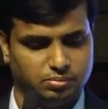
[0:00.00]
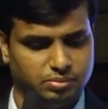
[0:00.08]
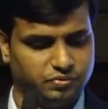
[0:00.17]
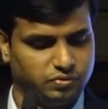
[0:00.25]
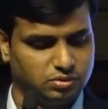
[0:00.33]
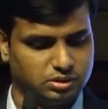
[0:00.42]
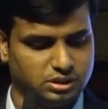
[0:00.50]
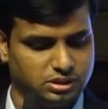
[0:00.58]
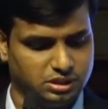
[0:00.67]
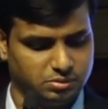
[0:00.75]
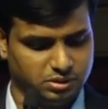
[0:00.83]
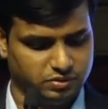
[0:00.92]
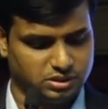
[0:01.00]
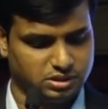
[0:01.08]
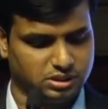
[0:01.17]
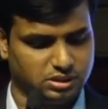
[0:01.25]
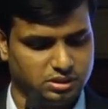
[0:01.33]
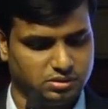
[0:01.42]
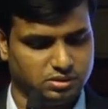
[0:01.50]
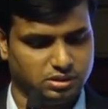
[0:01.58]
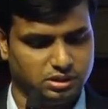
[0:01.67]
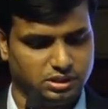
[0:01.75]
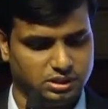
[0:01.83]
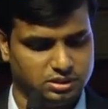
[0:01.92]
before the treatment was started on
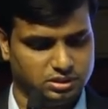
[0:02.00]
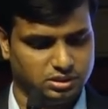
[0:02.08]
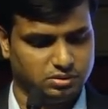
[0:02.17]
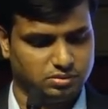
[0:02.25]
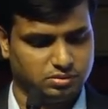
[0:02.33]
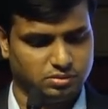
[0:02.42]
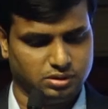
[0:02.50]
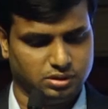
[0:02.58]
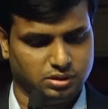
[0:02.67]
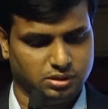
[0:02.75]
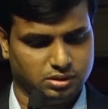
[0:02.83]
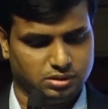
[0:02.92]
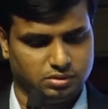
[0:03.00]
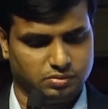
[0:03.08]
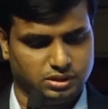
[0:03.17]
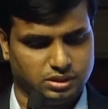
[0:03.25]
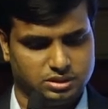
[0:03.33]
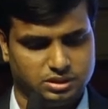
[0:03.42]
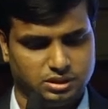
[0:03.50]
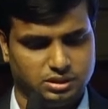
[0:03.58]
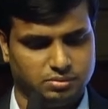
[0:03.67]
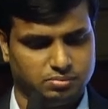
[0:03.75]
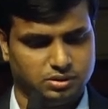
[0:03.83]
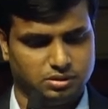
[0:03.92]
day zero, we can
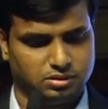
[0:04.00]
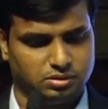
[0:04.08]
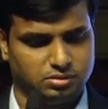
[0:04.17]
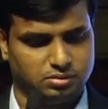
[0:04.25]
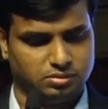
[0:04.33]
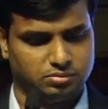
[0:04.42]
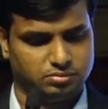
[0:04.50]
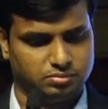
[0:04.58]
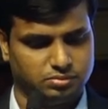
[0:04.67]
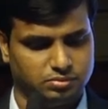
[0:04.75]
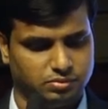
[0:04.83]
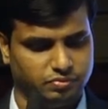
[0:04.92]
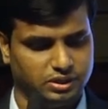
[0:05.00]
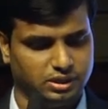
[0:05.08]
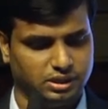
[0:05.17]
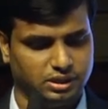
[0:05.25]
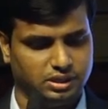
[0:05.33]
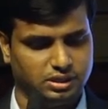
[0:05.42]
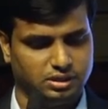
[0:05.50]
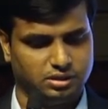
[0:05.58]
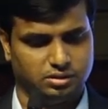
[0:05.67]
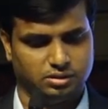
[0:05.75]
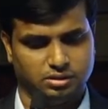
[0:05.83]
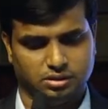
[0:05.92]
see very high
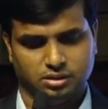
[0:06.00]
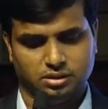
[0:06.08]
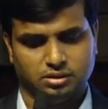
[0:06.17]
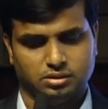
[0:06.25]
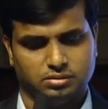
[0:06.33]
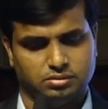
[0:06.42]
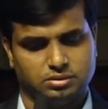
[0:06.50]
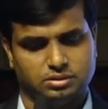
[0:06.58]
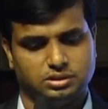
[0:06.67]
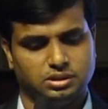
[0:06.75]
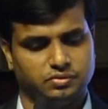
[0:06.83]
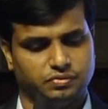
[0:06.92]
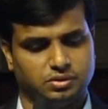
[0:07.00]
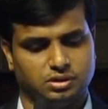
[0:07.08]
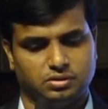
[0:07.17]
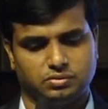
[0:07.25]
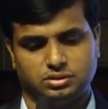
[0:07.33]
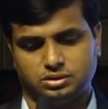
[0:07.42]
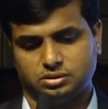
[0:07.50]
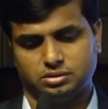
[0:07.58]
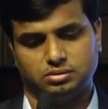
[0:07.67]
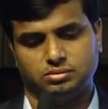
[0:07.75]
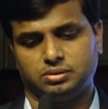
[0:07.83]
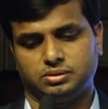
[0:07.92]
CFU count.
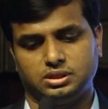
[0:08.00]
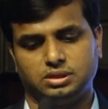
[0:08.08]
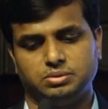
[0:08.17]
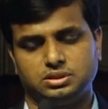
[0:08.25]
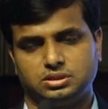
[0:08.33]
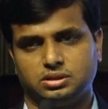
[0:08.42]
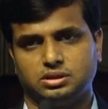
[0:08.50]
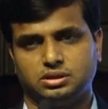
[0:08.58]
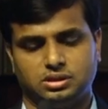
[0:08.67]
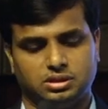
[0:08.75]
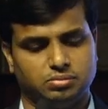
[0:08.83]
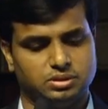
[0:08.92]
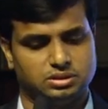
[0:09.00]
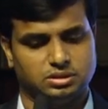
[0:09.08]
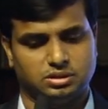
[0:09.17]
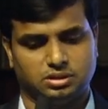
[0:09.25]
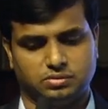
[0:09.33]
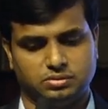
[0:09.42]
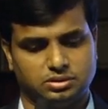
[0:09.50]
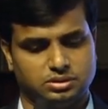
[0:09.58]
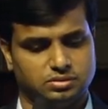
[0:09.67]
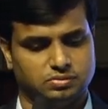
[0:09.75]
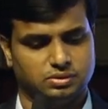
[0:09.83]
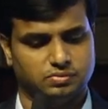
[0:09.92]
You know, the TBC and TLBC counts
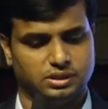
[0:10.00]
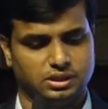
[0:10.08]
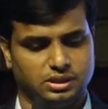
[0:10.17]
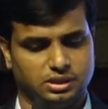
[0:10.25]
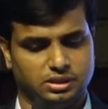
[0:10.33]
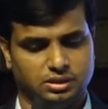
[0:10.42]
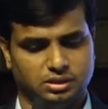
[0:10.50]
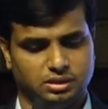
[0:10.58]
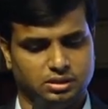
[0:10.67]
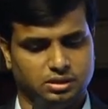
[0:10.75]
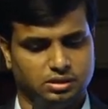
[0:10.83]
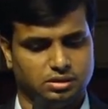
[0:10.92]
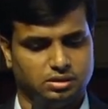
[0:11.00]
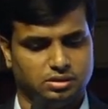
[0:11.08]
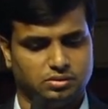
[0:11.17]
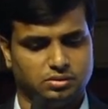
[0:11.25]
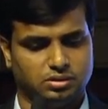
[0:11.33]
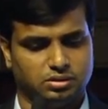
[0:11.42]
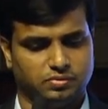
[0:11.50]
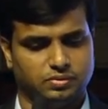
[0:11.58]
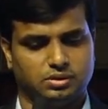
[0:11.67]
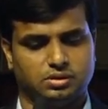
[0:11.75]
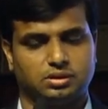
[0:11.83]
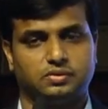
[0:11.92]
were very high, of the
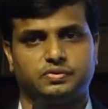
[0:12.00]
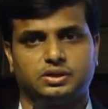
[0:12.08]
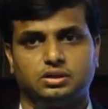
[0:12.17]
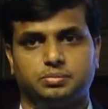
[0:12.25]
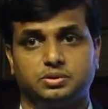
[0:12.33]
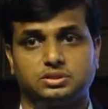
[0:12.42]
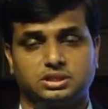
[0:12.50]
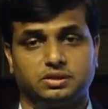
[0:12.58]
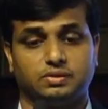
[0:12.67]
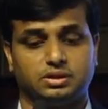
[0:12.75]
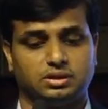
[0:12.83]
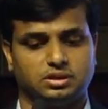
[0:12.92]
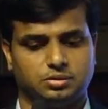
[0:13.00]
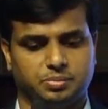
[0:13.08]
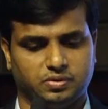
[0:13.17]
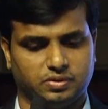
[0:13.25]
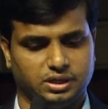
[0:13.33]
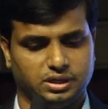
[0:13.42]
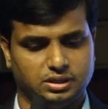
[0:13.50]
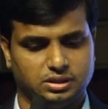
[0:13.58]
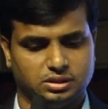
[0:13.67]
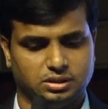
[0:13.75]
order of 10 to the power 7, 10 to the power 8.